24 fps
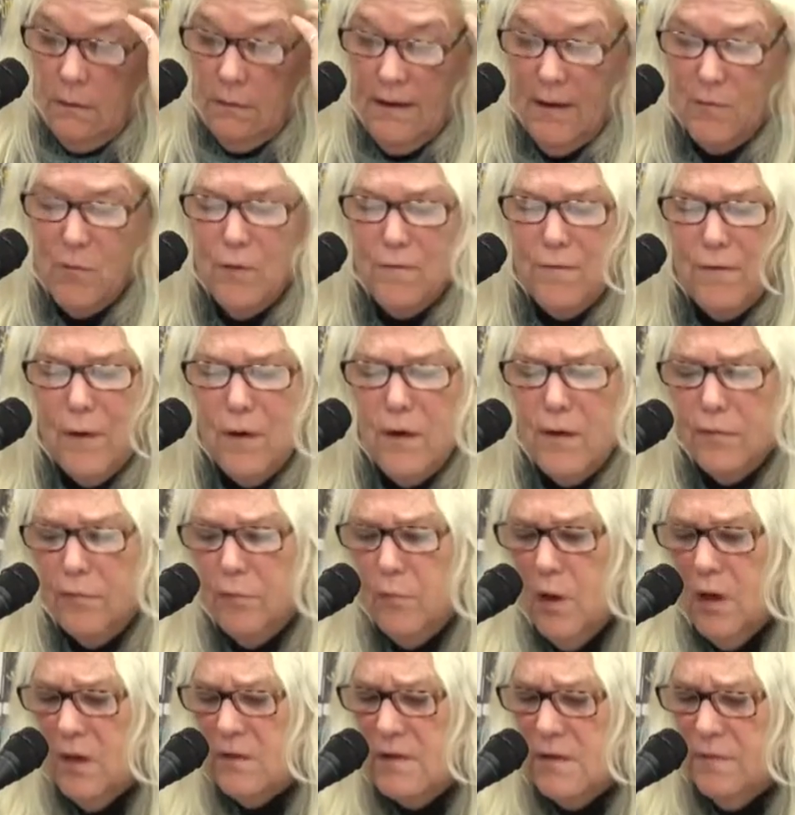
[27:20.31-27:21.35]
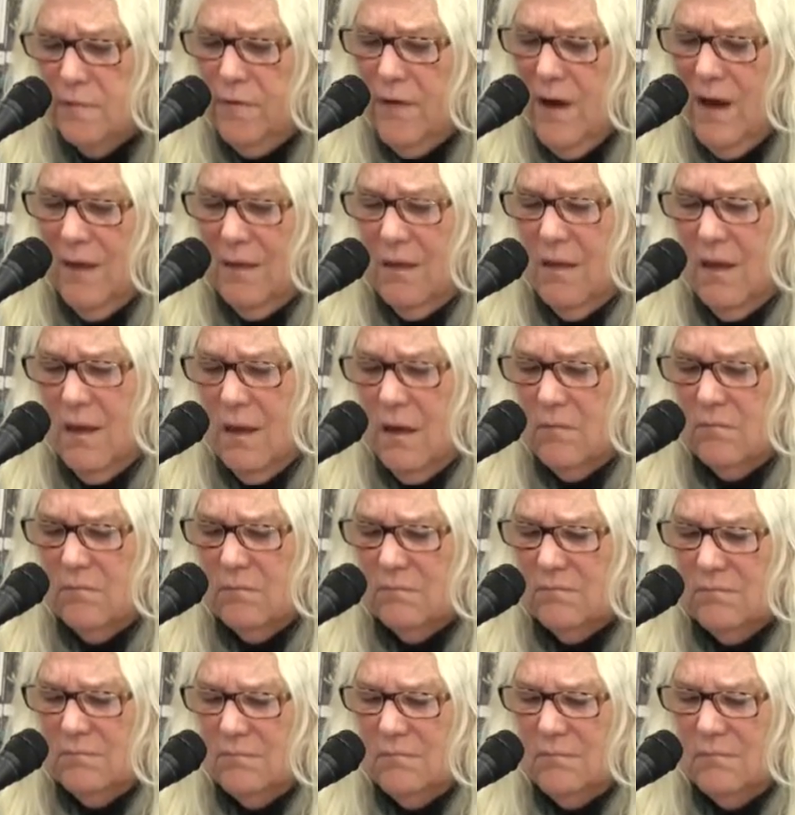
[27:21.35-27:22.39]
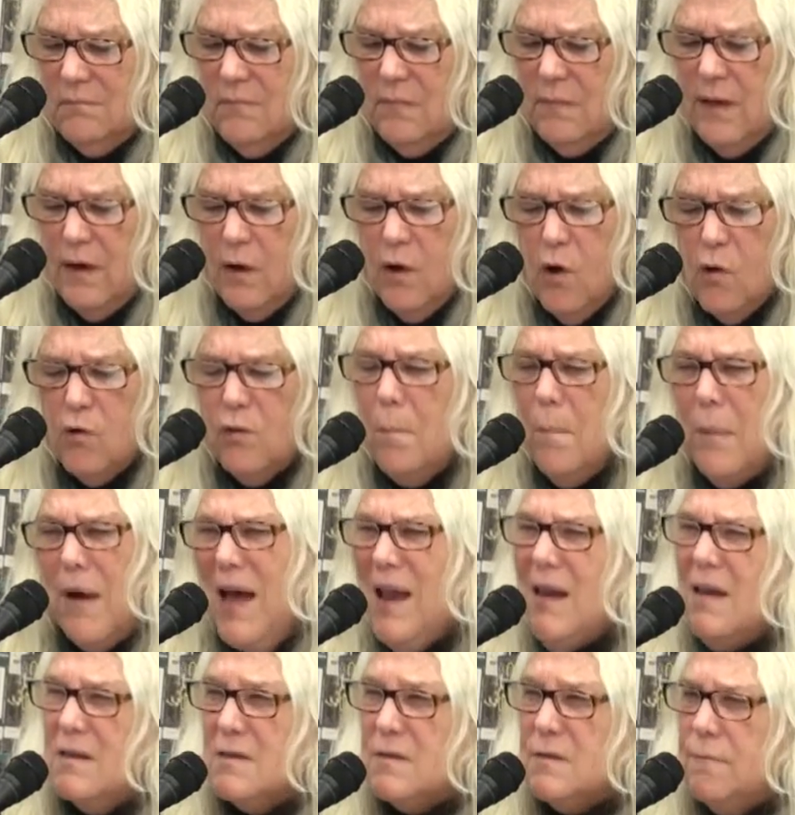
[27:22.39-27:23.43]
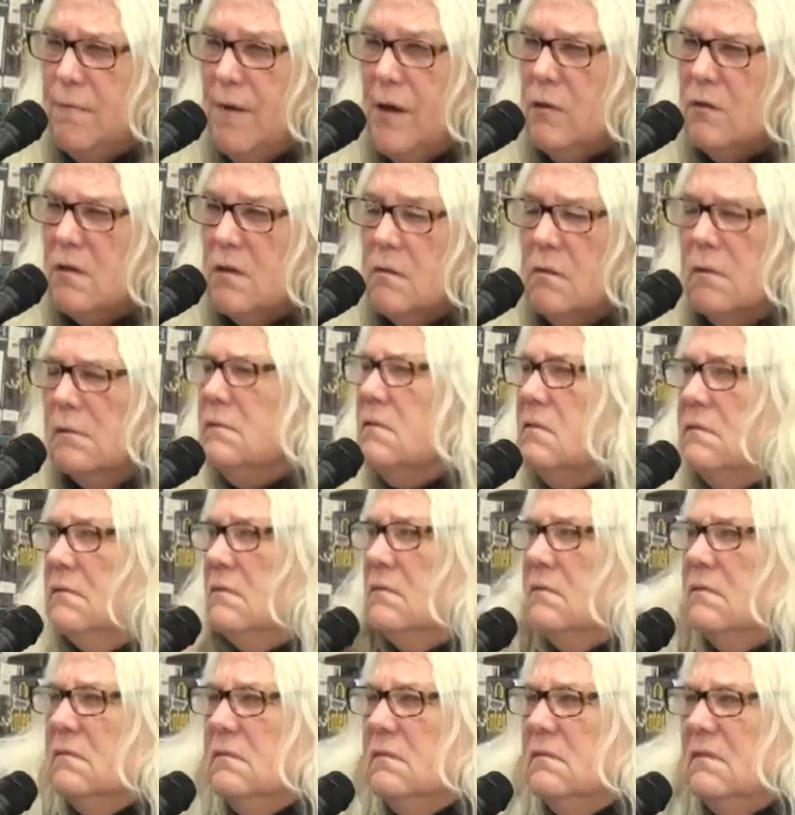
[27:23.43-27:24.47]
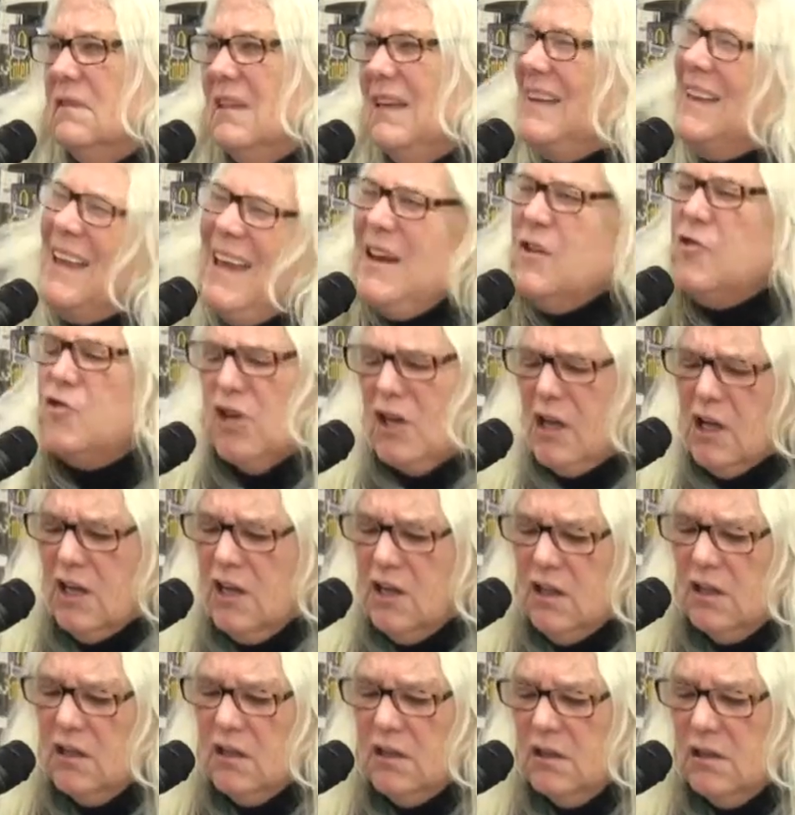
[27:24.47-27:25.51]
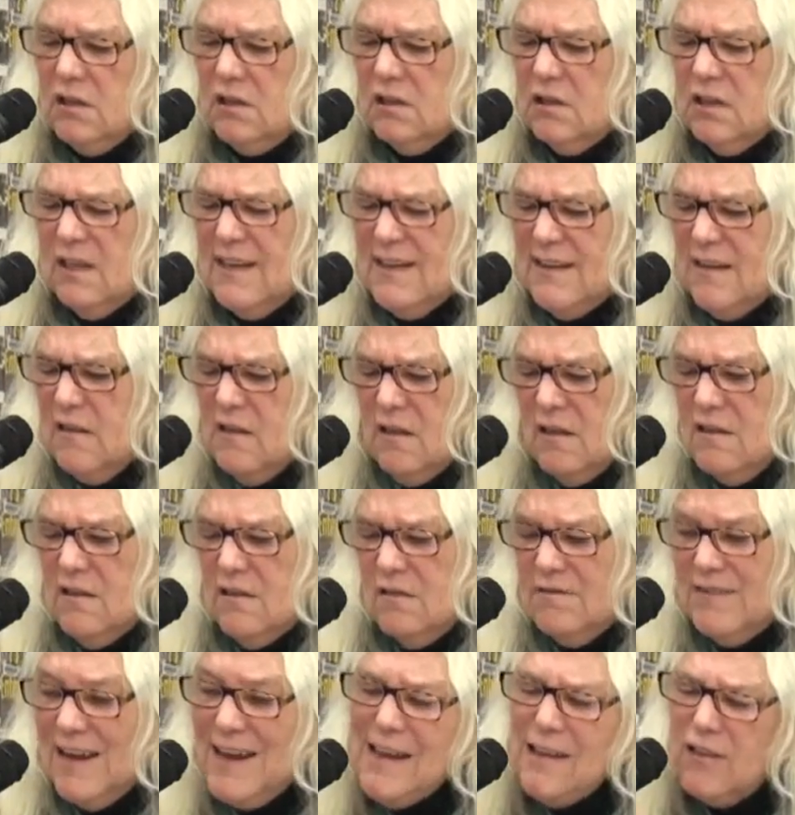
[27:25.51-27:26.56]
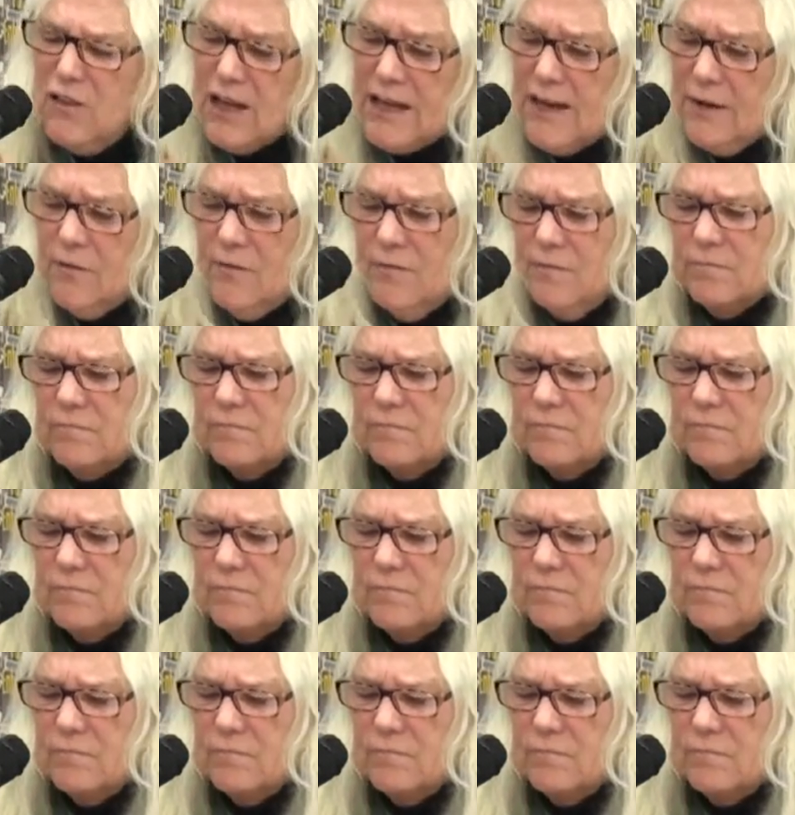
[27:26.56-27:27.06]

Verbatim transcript: They were very thrilled to find that their own bodies felt electric and tingly.